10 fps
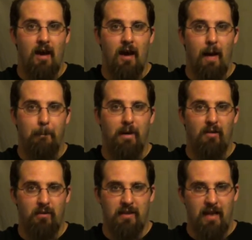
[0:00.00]

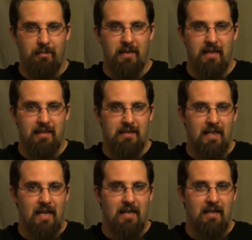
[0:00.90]
But with that being
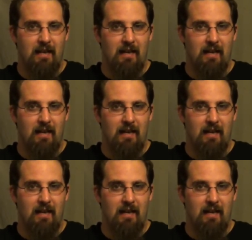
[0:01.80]
said,